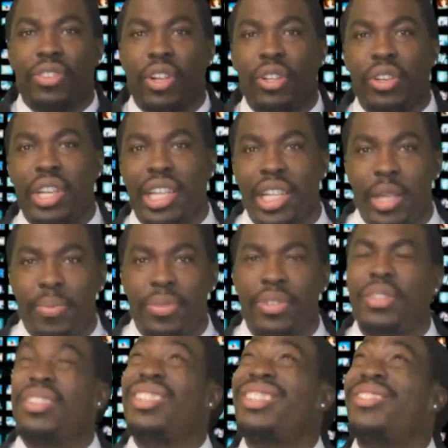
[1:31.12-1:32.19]
solar
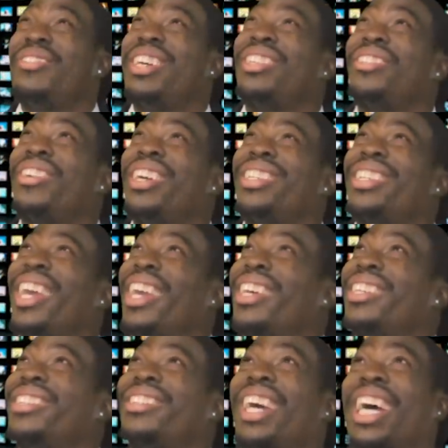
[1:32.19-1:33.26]
eclipse just to watch Grant
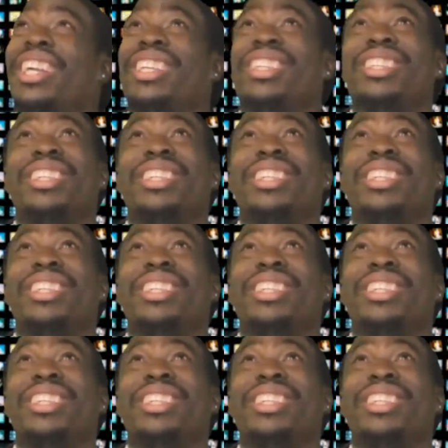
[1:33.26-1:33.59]
skate because you got